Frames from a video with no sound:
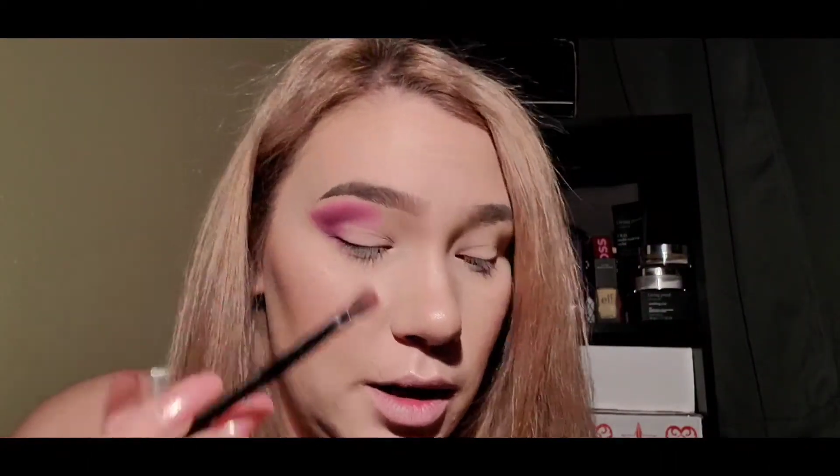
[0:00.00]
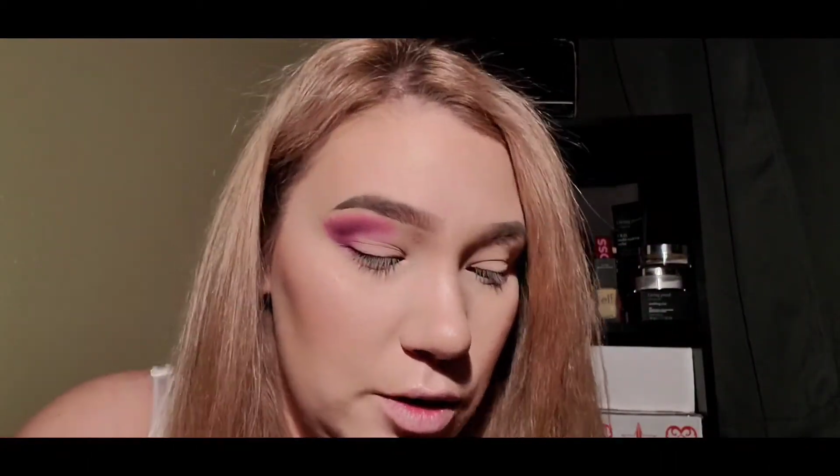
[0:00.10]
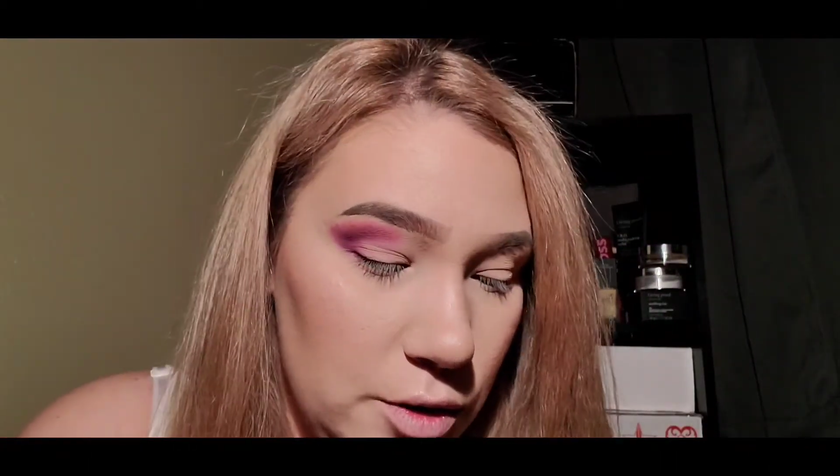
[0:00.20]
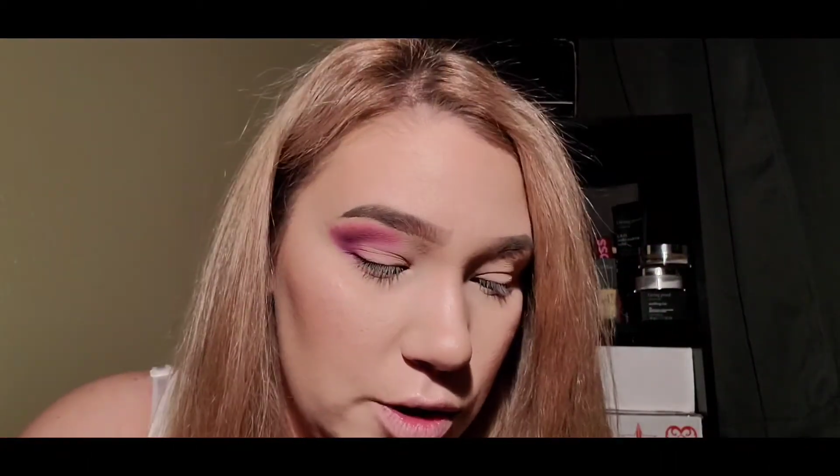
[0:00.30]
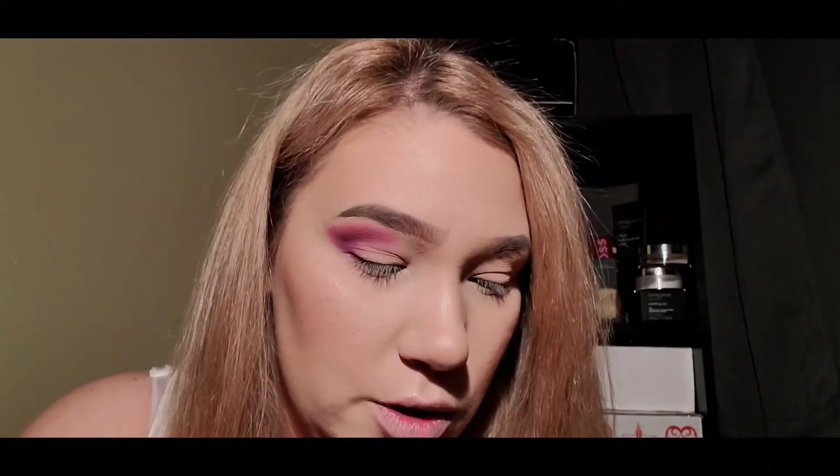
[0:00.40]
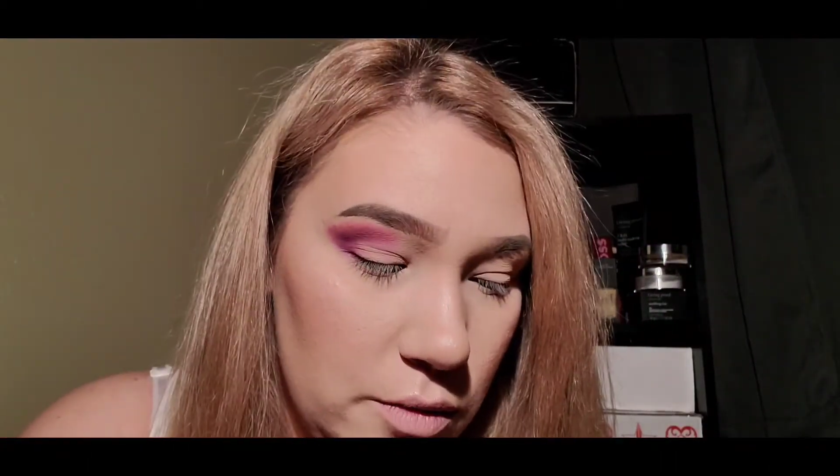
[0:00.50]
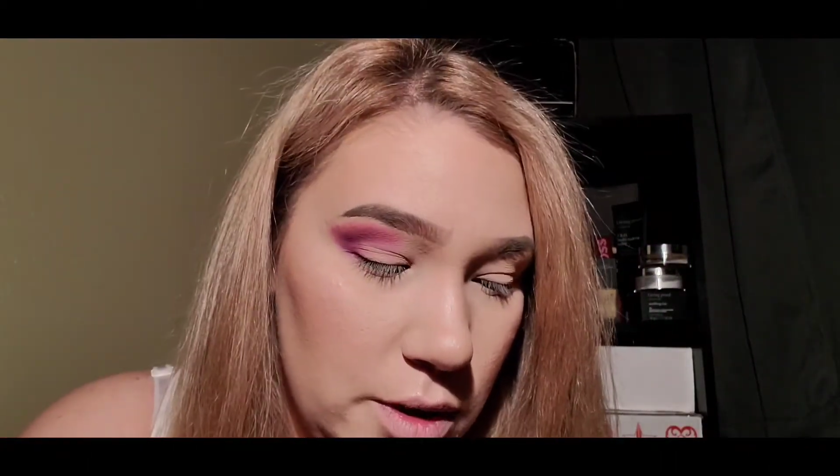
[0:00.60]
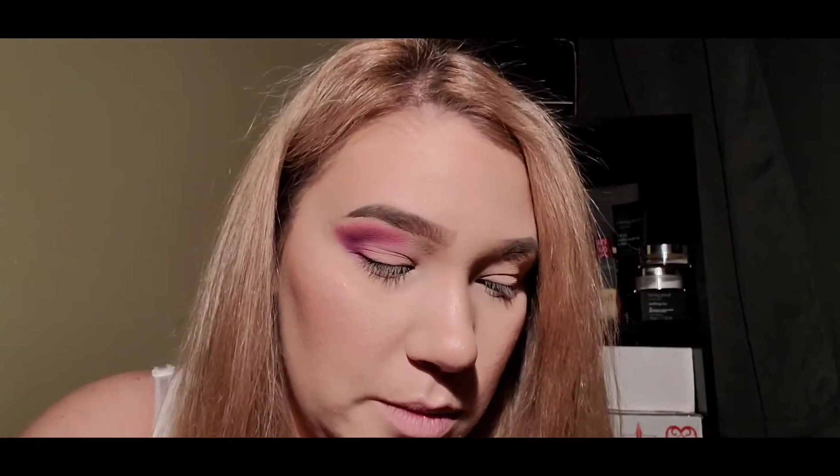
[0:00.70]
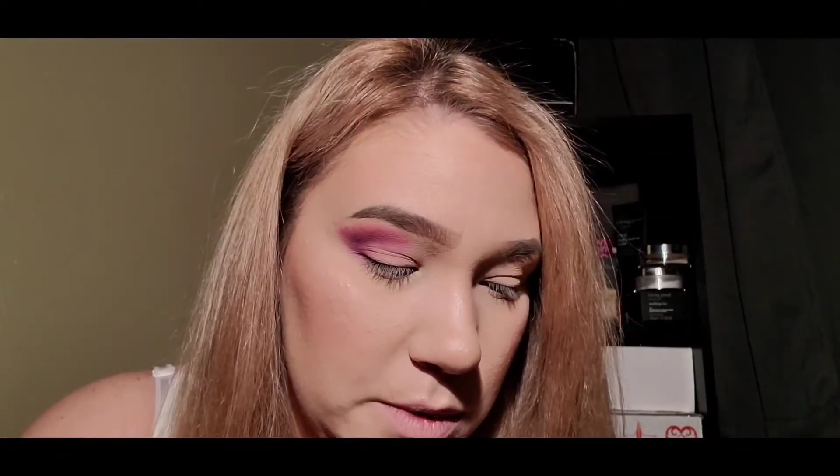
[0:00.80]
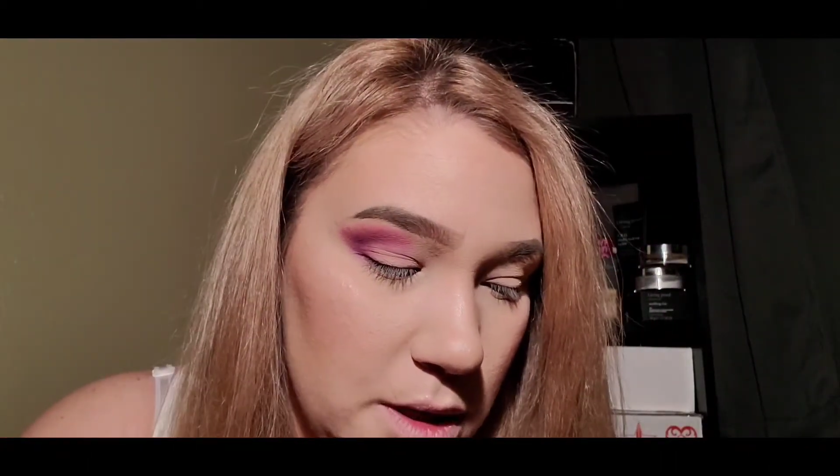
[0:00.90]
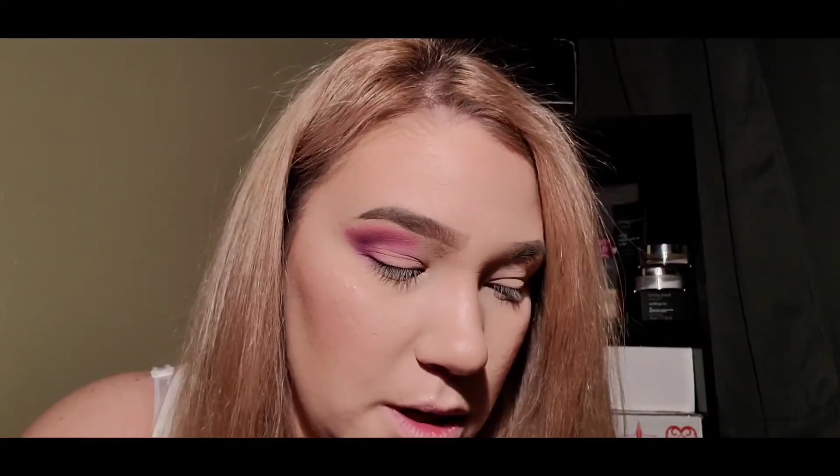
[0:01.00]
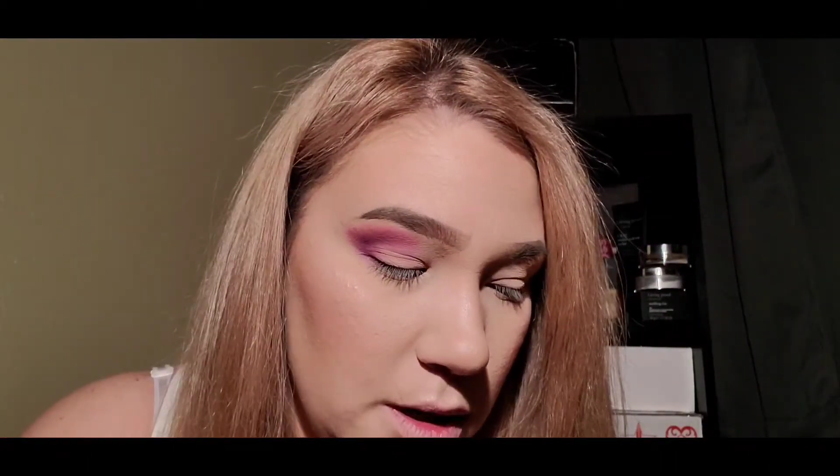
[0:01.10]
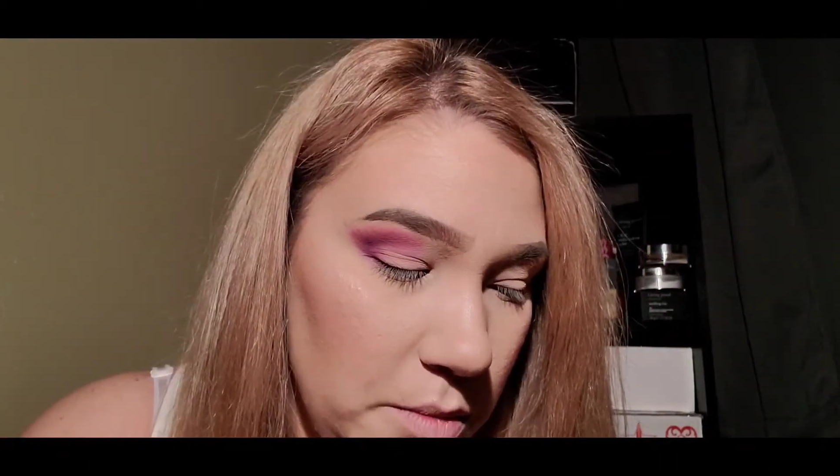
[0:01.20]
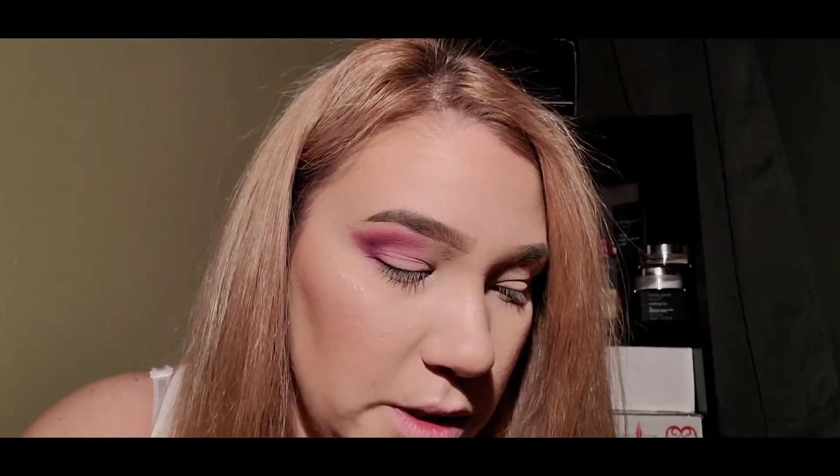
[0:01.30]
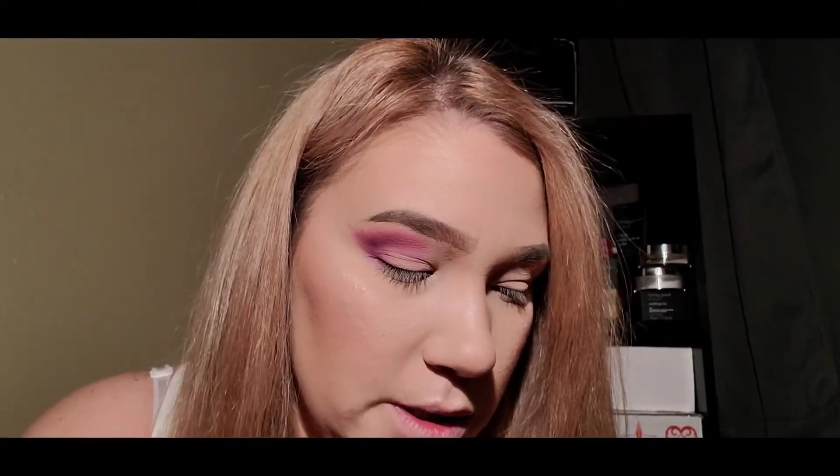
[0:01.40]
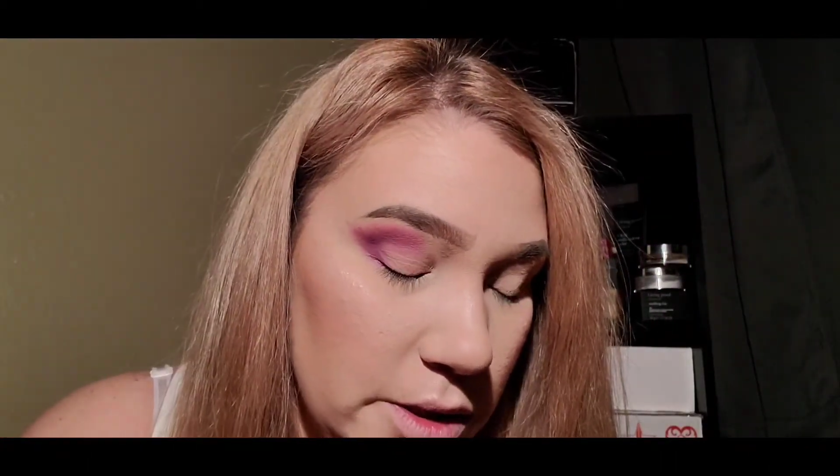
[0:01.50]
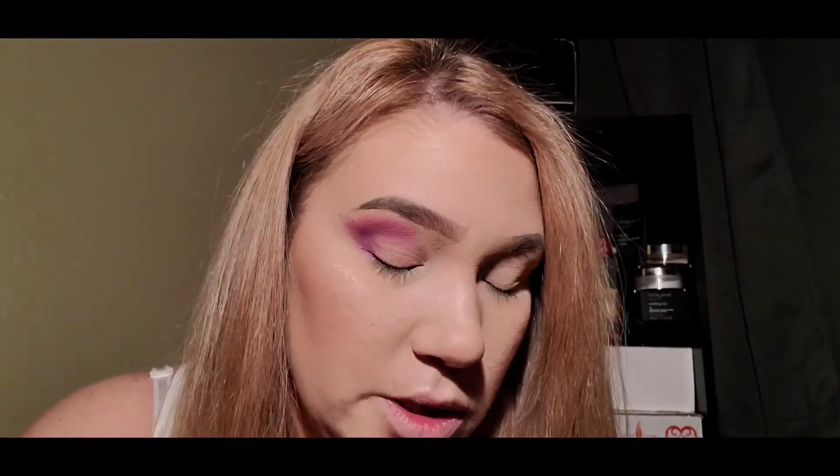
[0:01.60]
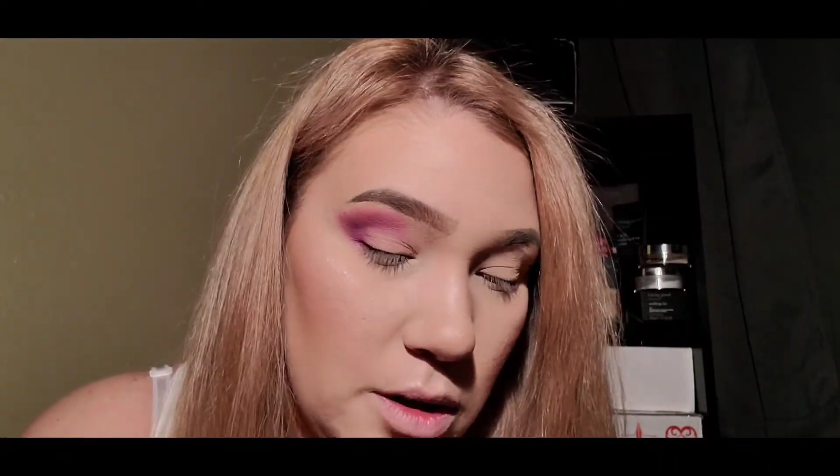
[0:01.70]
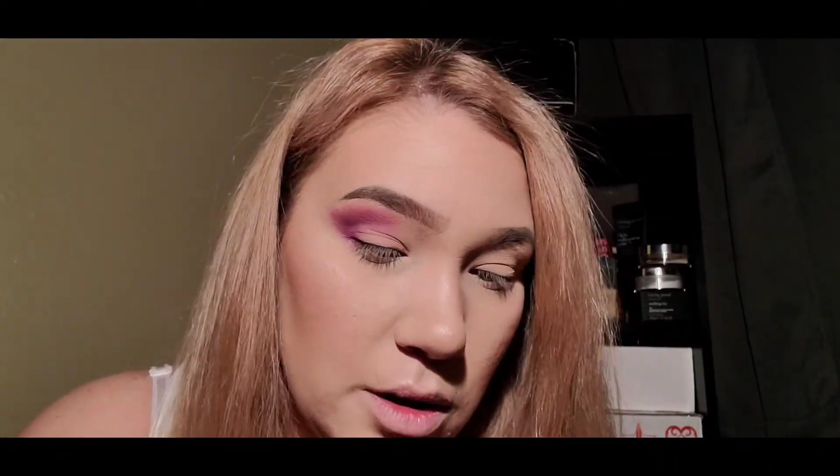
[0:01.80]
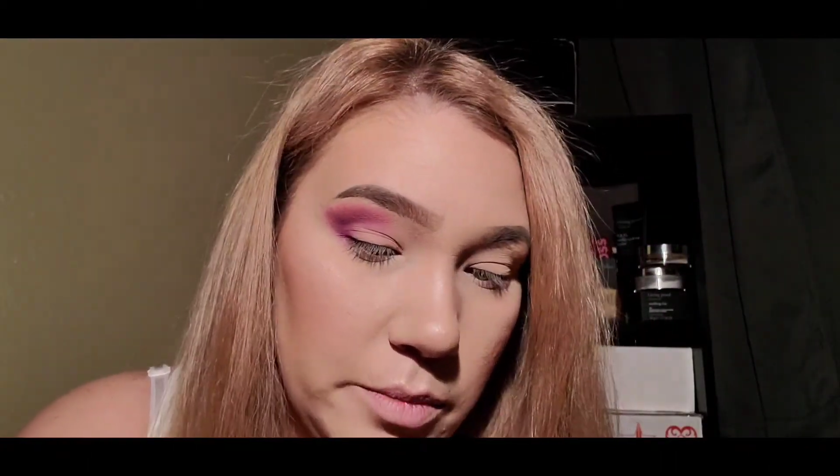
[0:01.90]
undertone up top is
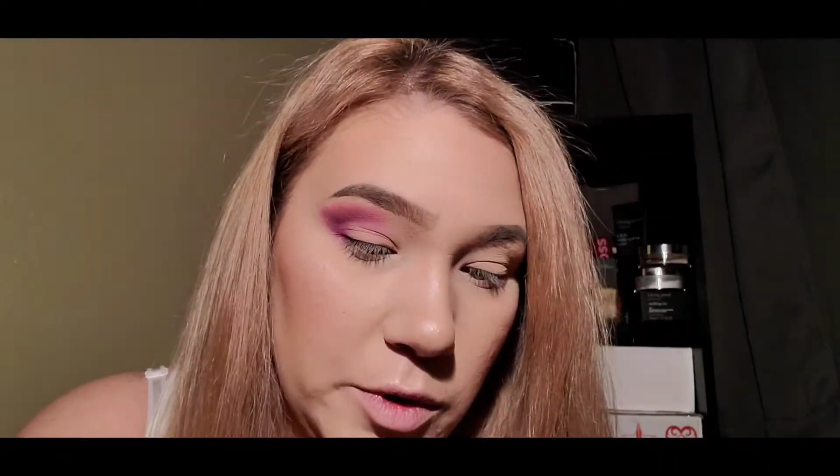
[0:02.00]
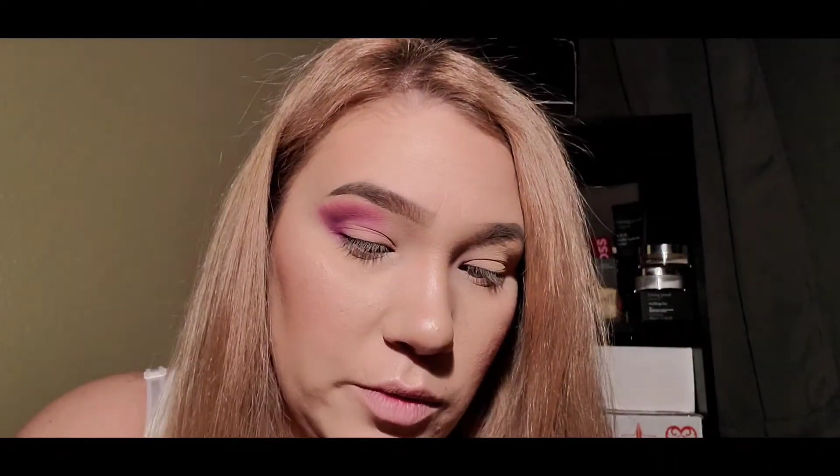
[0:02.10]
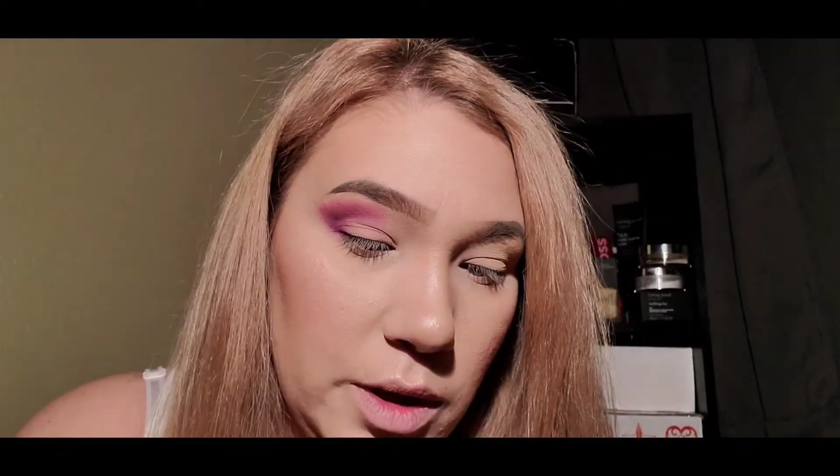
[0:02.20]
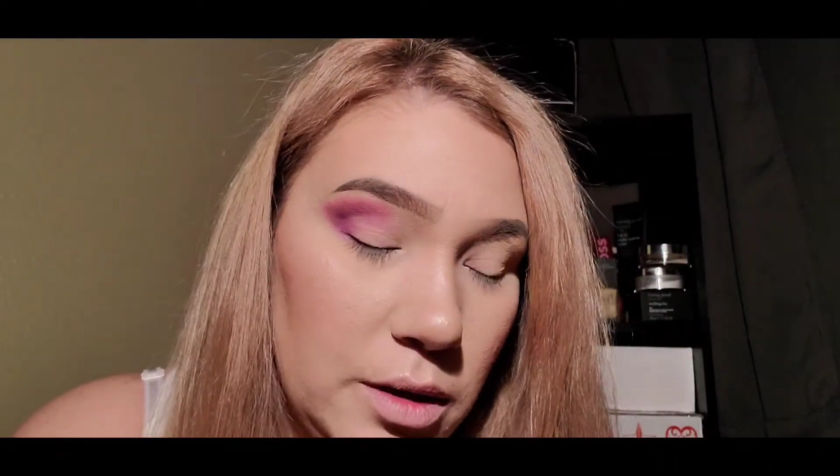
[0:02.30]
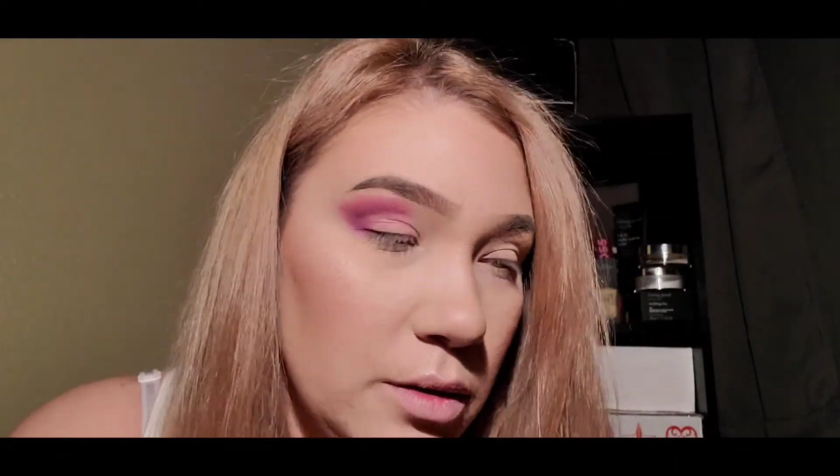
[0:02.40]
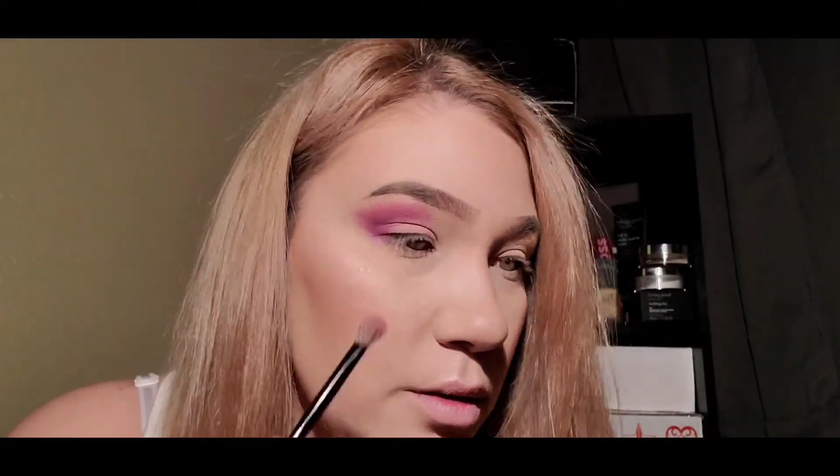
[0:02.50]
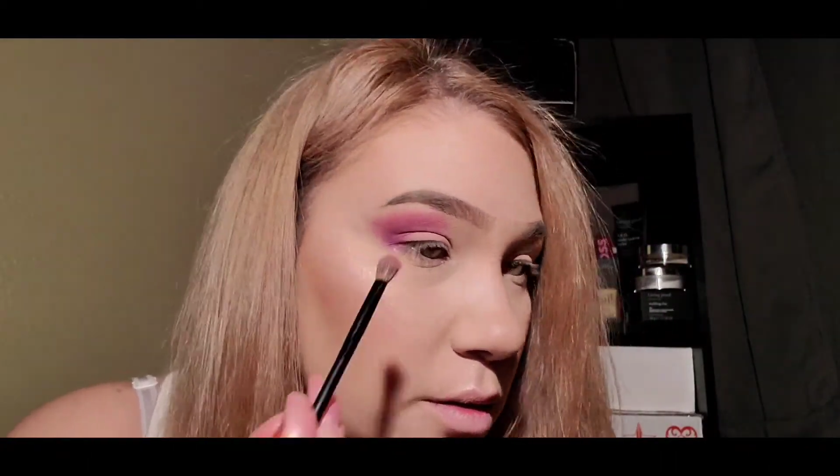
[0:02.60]
just all I'm doing.